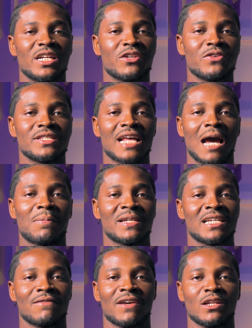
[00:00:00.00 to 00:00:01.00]
increase the
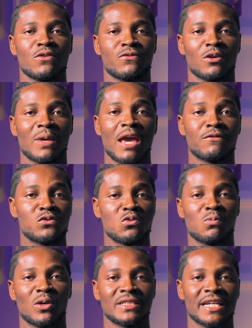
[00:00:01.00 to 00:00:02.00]
aperture value from
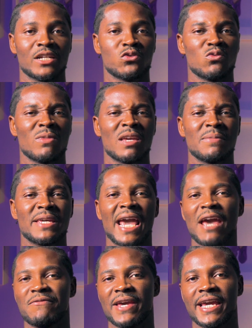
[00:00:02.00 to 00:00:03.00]
f2.8 to maybe
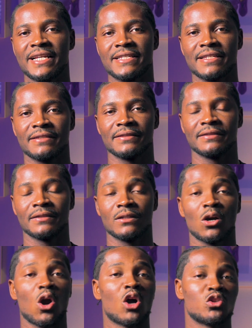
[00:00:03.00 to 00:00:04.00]
f8.
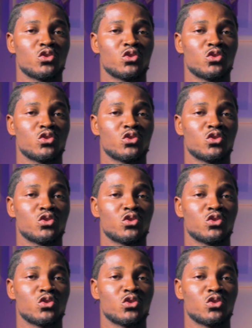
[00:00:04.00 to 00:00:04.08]
Or